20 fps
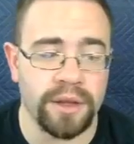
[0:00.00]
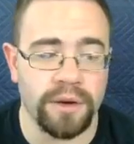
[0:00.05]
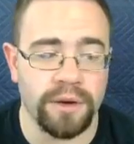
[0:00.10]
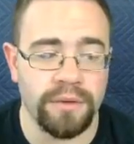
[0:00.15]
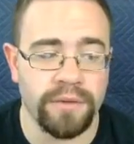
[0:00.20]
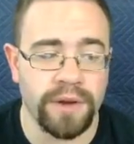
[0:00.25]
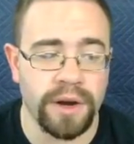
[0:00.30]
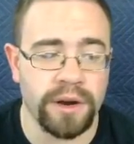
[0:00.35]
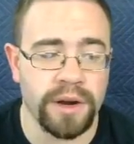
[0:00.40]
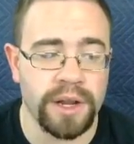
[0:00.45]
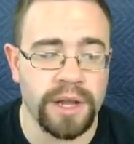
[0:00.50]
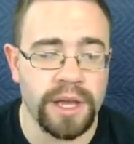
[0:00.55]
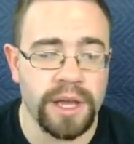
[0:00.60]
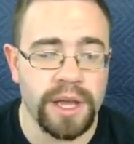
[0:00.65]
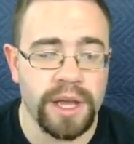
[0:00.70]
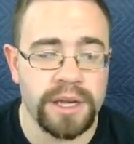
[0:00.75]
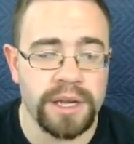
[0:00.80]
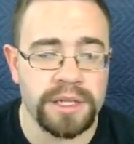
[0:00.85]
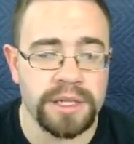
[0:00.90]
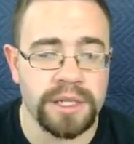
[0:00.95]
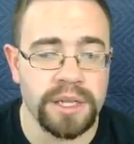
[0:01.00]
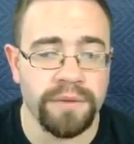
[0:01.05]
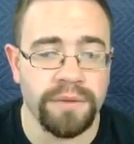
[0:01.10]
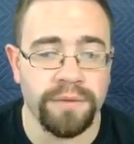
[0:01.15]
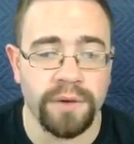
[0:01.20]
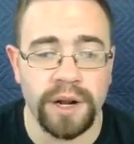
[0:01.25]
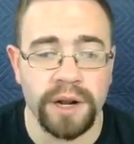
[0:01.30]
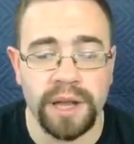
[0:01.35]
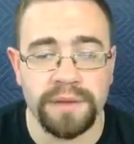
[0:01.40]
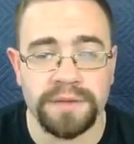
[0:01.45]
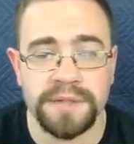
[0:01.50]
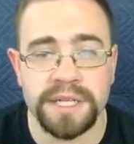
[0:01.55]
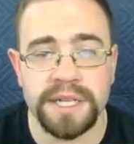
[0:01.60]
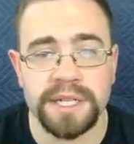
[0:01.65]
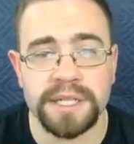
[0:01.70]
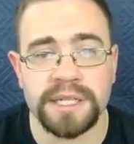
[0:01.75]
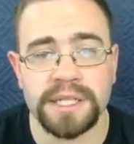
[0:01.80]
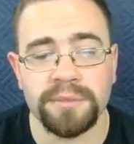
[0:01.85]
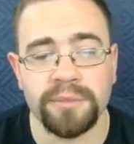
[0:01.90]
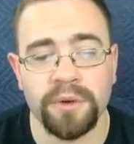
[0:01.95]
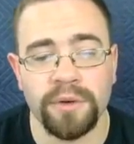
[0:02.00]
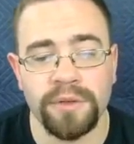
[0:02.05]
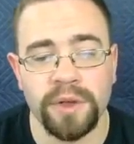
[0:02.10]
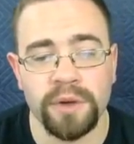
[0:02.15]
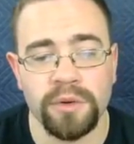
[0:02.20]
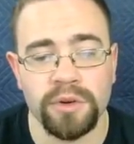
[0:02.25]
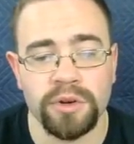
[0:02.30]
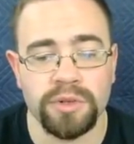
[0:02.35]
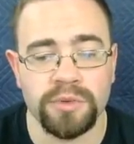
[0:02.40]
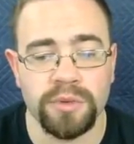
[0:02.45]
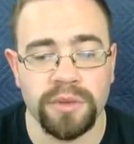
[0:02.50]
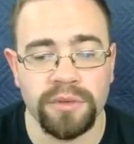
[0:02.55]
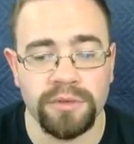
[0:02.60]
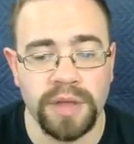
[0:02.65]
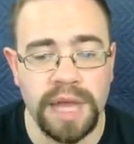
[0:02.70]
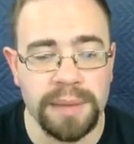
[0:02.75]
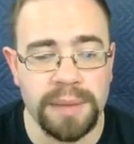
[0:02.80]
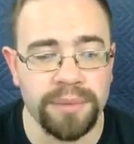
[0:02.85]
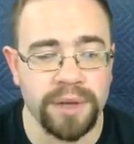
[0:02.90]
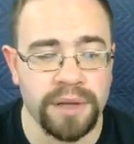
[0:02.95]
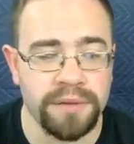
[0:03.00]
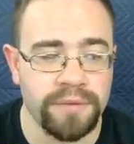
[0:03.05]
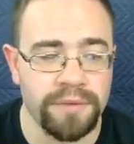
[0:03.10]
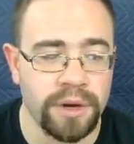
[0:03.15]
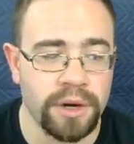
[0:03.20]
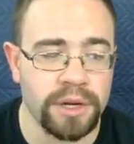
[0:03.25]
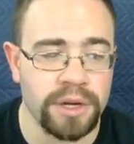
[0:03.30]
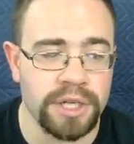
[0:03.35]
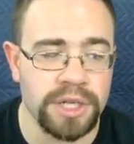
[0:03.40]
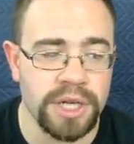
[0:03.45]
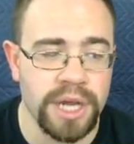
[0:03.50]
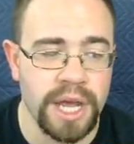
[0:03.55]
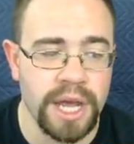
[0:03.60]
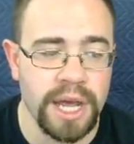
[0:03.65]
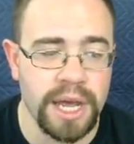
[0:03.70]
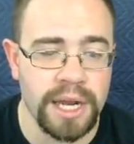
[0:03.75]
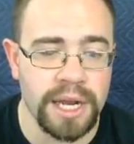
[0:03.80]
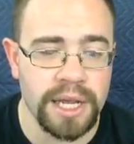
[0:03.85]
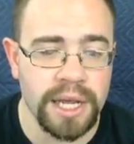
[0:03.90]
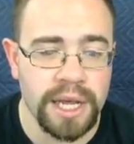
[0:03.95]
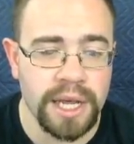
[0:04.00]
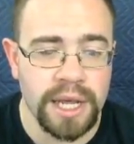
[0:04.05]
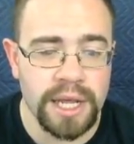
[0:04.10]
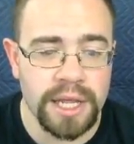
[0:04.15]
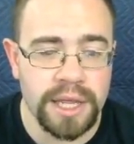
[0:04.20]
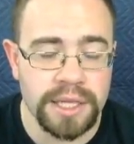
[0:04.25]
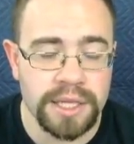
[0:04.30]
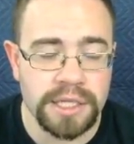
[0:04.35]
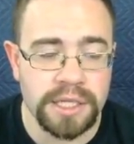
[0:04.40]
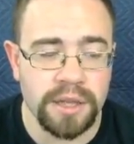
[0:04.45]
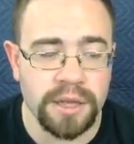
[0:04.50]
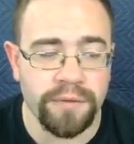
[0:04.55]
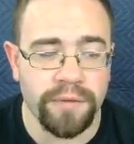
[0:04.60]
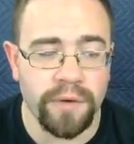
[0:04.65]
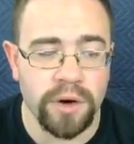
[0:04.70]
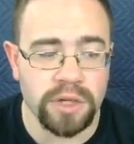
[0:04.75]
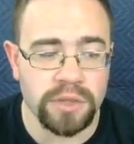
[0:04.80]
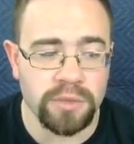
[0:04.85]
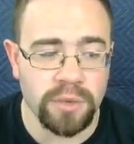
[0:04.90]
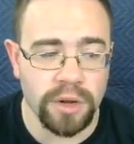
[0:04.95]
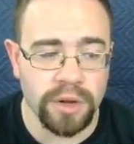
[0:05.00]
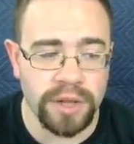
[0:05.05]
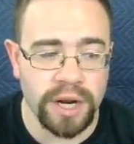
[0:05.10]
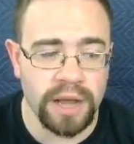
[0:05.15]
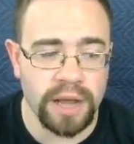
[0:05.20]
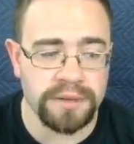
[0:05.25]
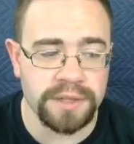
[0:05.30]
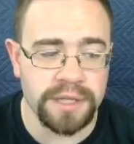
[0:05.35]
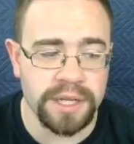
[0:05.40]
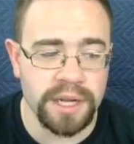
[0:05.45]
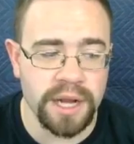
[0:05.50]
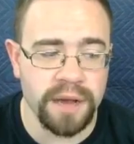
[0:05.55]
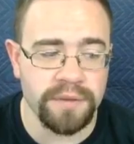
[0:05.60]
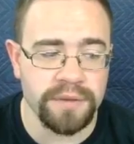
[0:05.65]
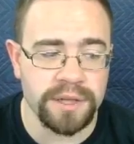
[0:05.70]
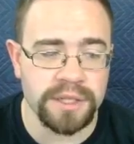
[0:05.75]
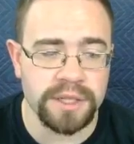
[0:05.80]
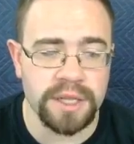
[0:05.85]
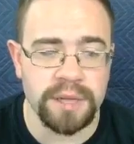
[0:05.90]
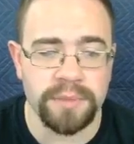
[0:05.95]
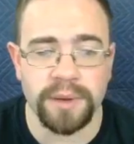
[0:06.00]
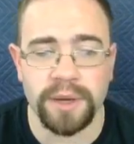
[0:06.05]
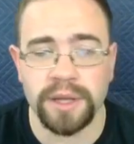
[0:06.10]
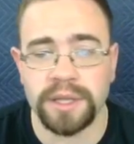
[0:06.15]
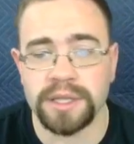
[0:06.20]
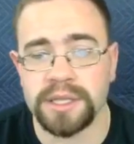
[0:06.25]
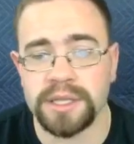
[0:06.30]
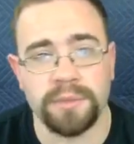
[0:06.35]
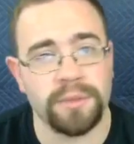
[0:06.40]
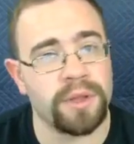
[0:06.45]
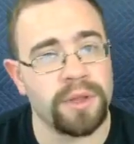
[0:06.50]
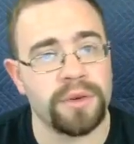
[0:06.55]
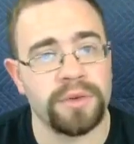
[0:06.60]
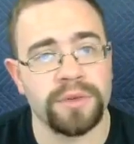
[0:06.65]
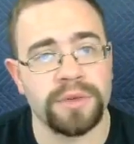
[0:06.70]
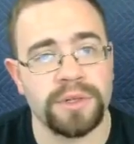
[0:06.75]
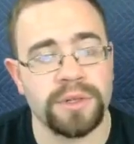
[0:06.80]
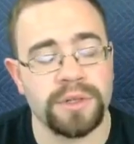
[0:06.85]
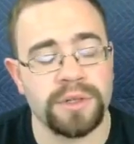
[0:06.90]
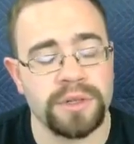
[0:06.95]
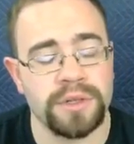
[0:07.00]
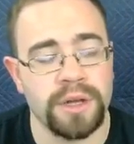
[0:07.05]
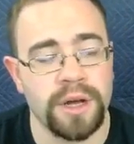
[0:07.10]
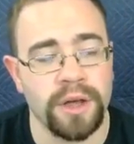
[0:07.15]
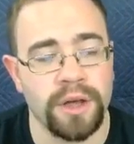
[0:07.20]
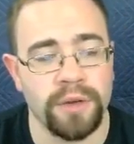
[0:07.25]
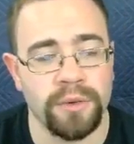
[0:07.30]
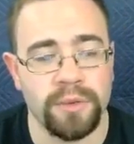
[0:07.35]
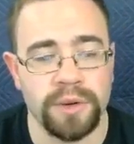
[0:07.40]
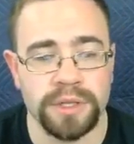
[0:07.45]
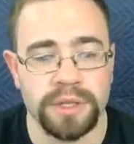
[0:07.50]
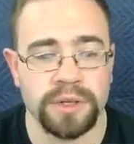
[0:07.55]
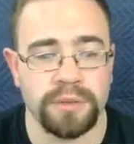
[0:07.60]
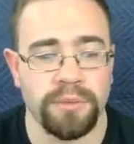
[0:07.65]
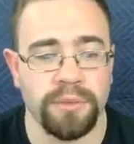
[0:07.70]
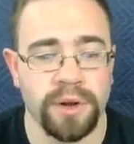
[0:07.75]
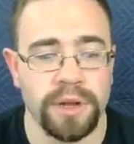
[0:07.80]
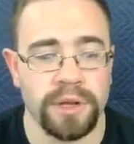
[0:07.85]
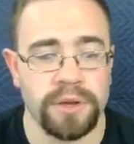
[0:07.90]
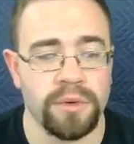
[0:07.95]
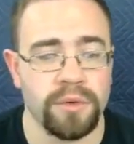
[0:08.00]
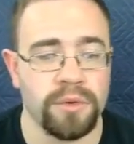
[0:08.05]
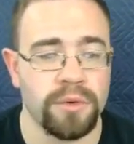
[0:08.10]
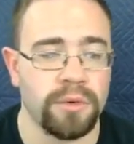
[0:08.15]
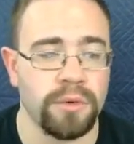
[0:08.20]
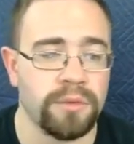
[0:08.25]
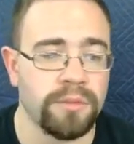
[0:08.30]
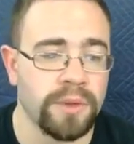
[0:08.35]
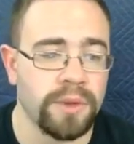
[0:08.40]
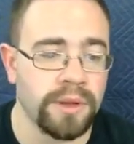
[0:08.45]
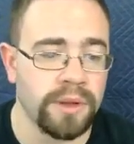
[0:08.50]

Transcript: They're very different. I've seen some reviewers with gameplay footage, and this is the first world that I've seen, obviously, but some of those other ones look pretty cool.